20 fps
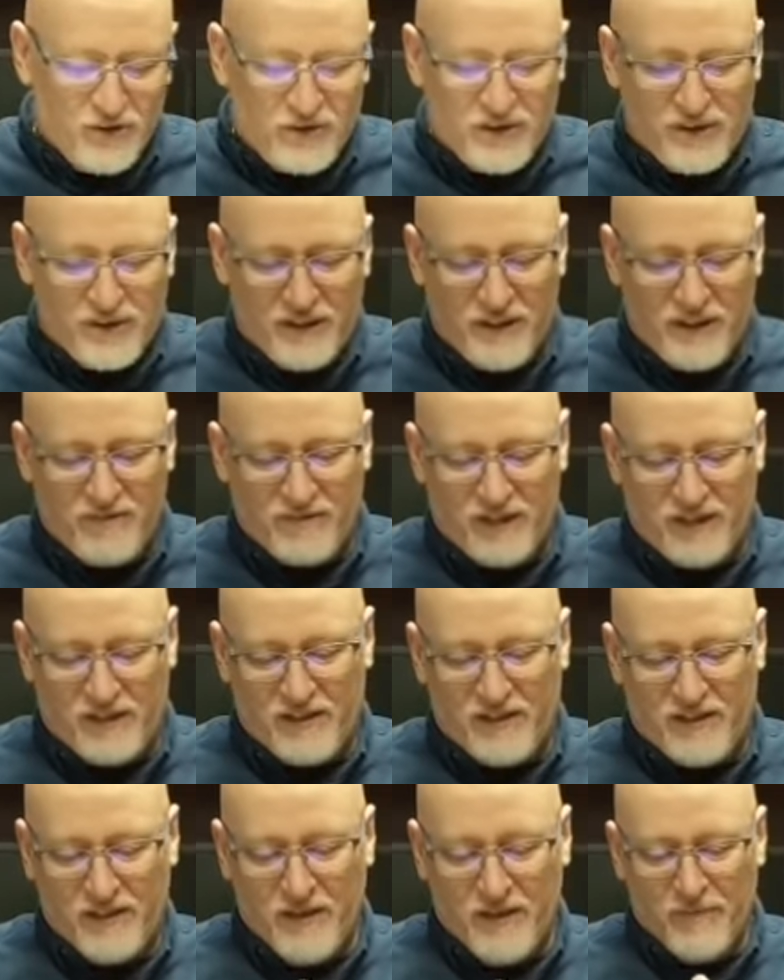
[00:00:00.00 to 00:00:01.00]
to
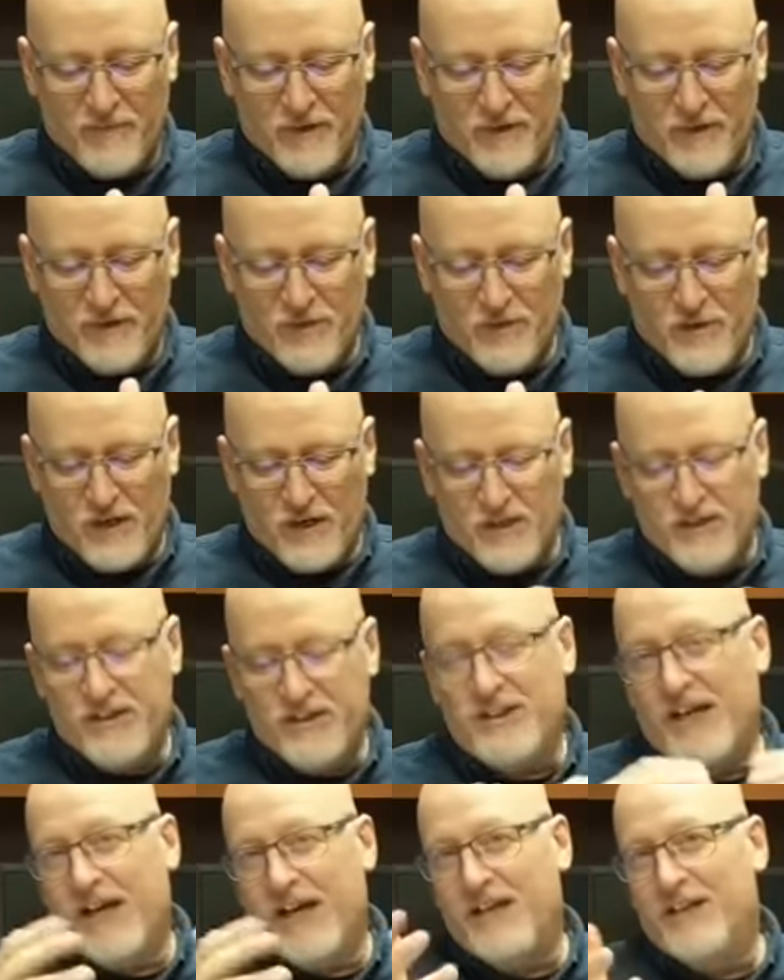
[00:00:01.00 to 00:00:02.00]
understanding the ministry of
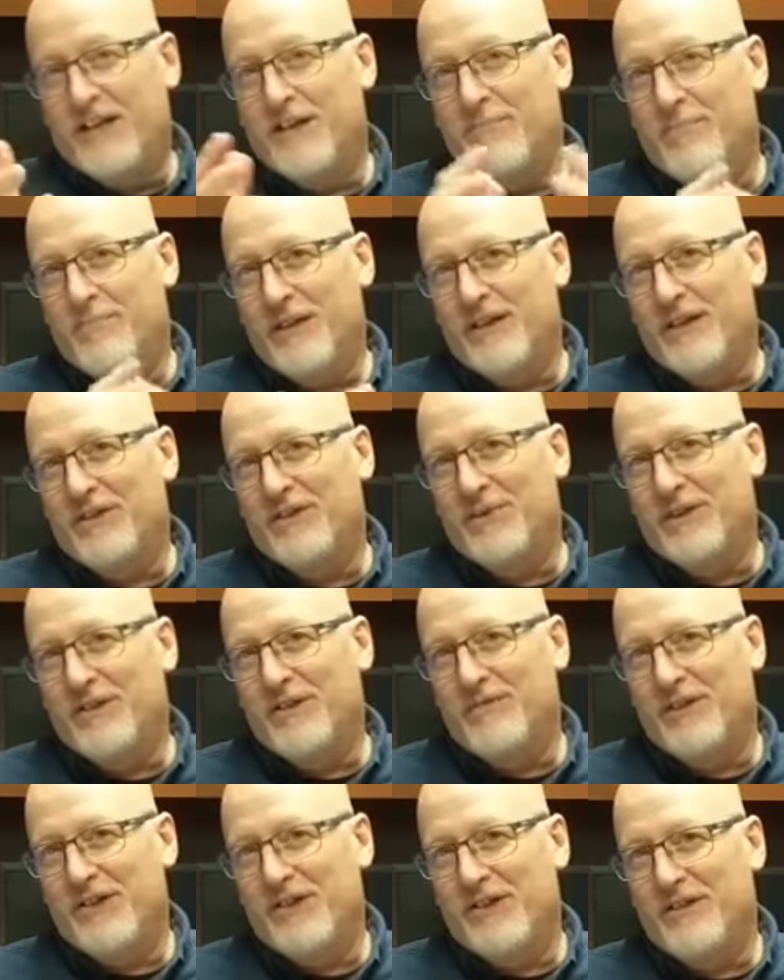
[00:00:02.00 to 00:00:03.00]
Jesus? And
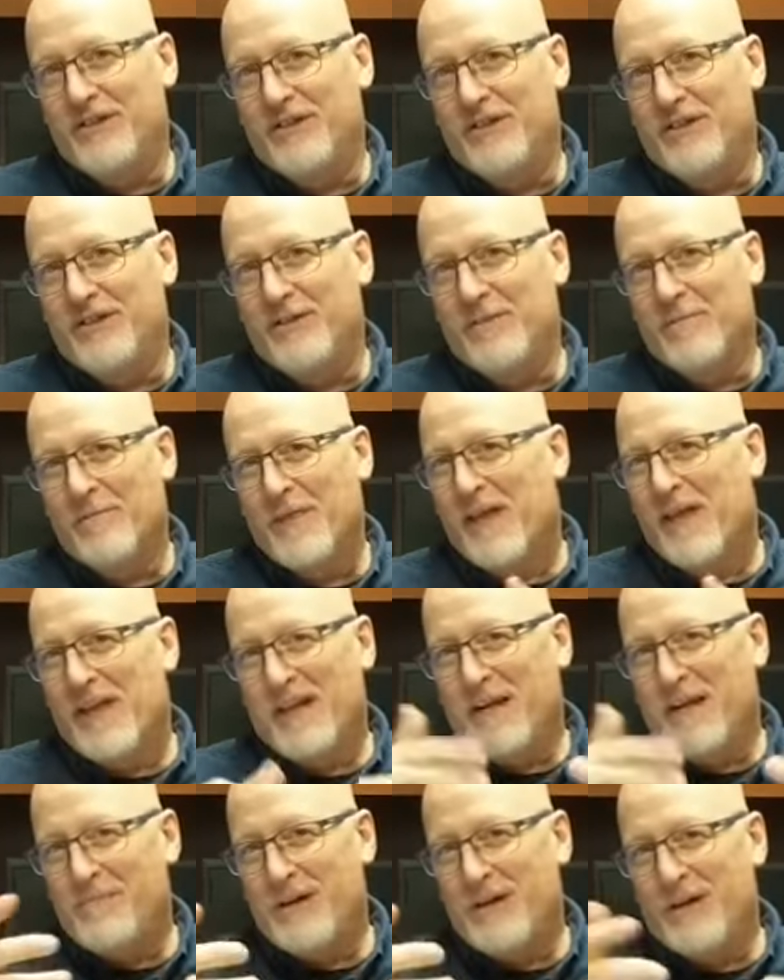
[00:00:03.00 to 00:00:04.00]
I'm not going to answer that
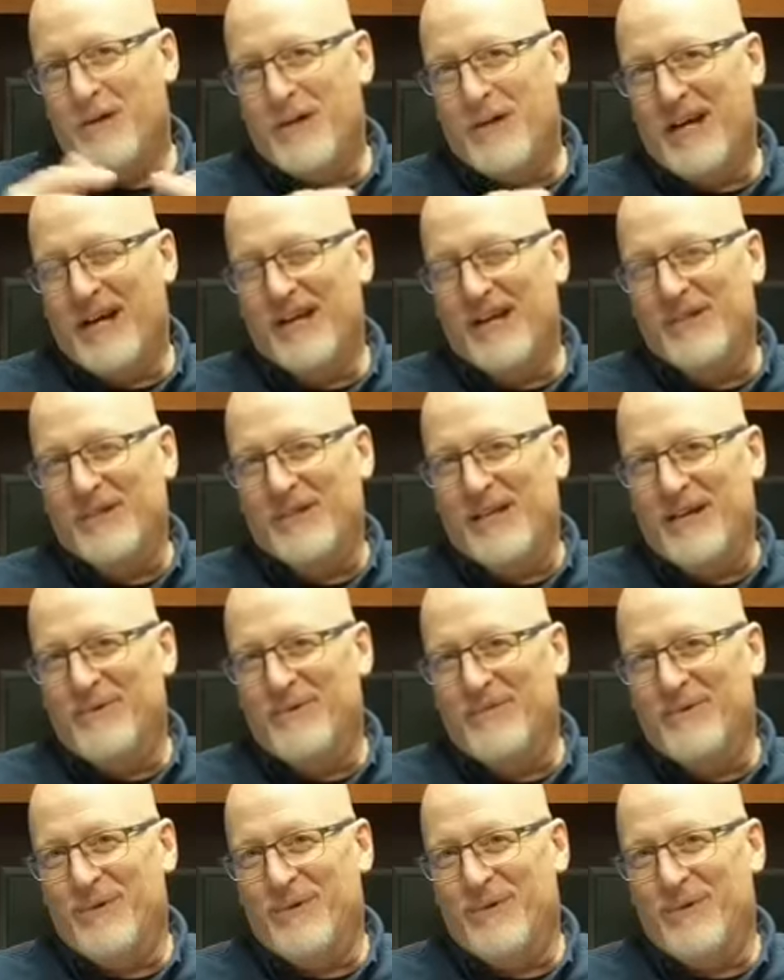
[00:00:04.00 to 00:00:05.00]
for you. I just want you to
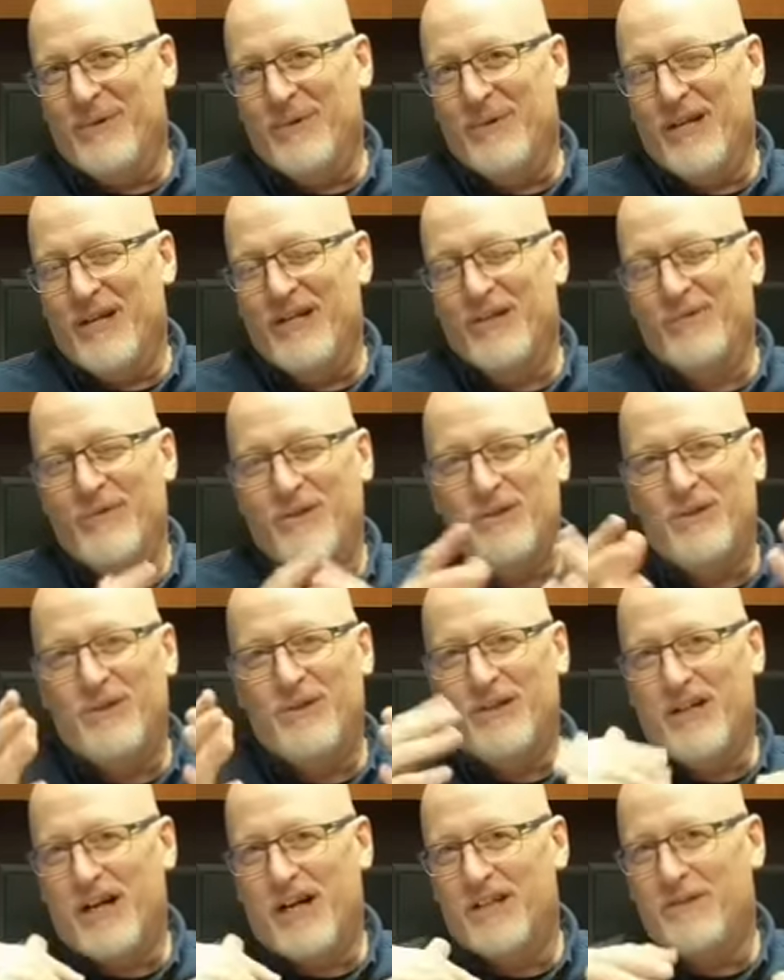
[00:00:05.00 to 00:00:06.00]
contemplate that
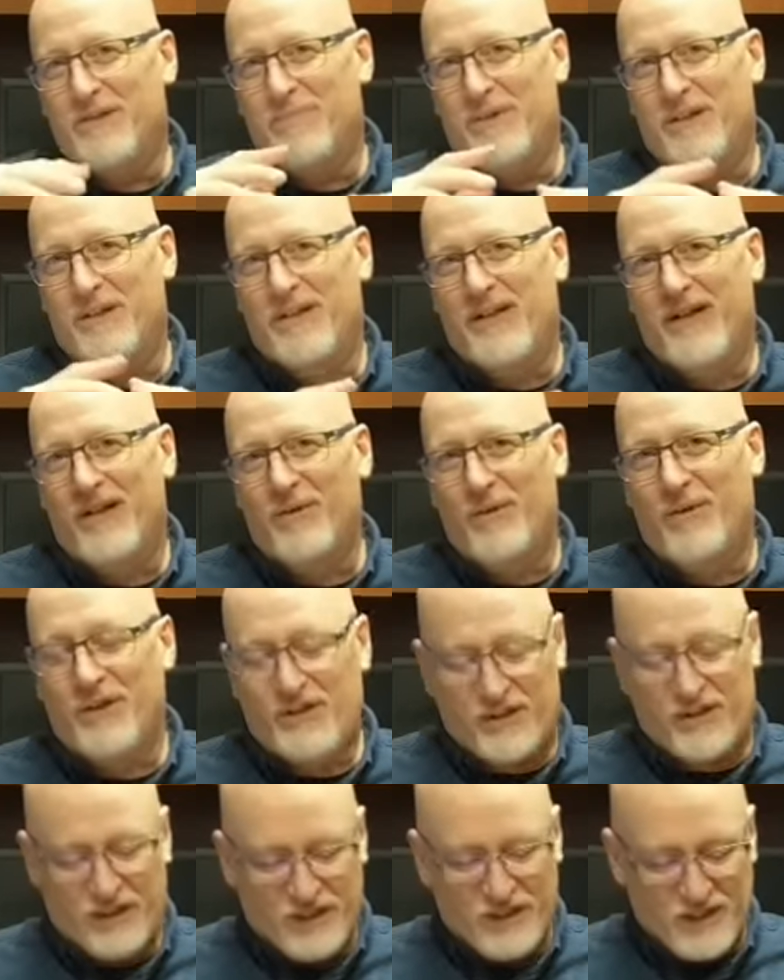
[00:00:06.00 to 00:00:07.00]
question that's in your
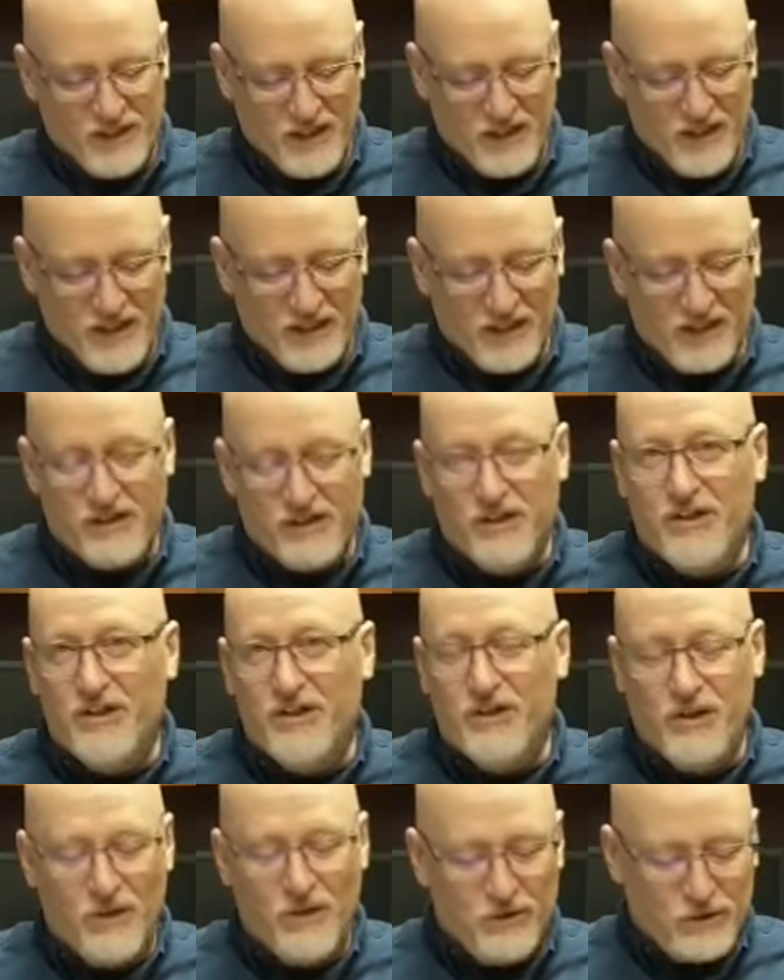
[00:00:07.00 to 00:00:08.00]
notes. Why is
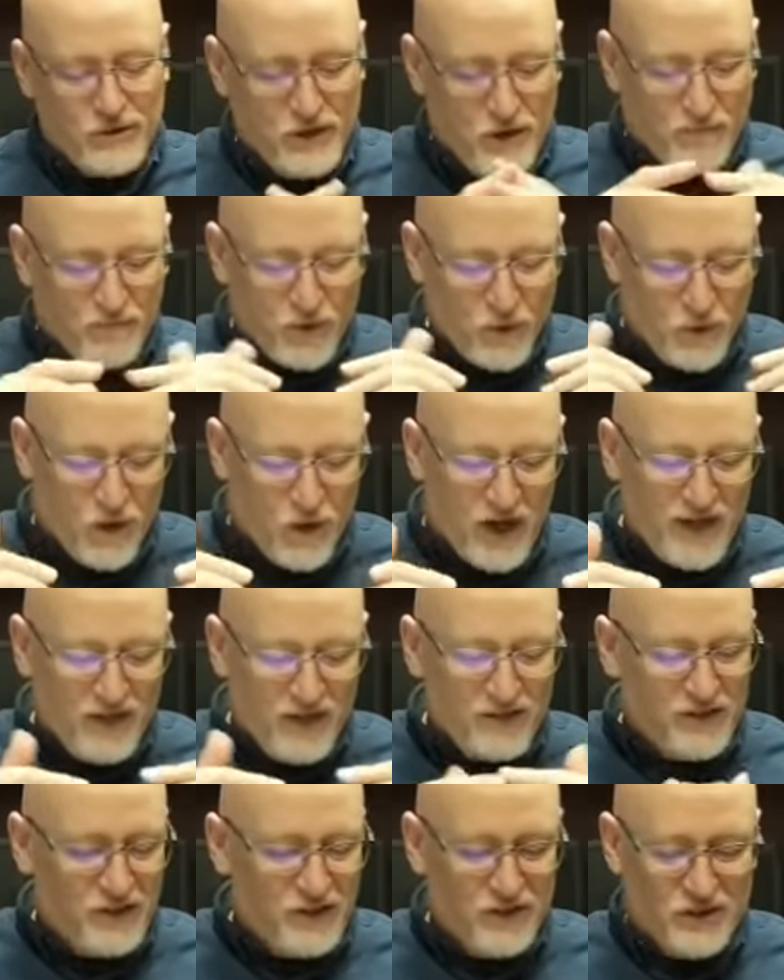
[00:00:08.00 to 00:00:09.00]
this so significant
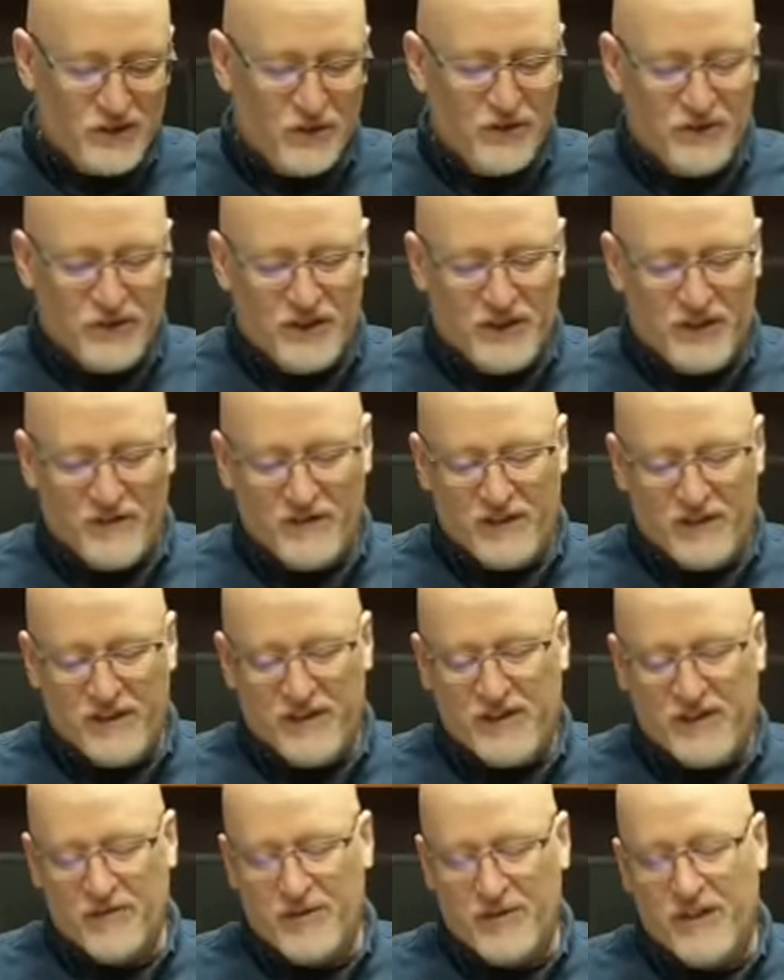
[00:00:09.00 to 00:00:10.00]
to understanding the
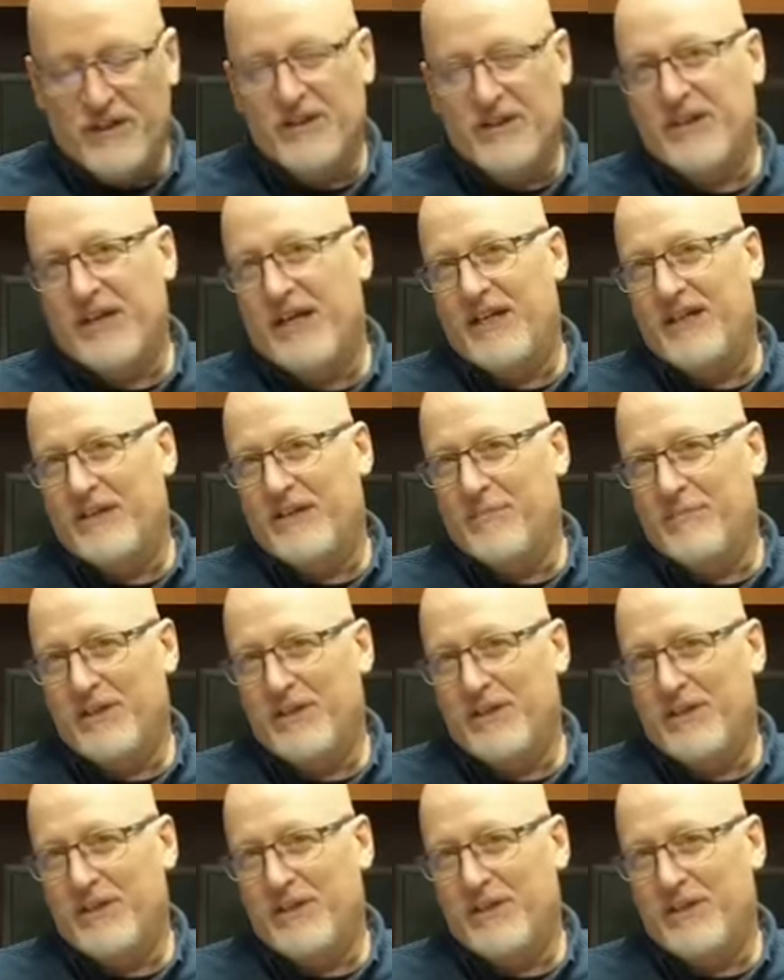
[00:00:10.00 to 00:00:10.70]
ministry of Jesus?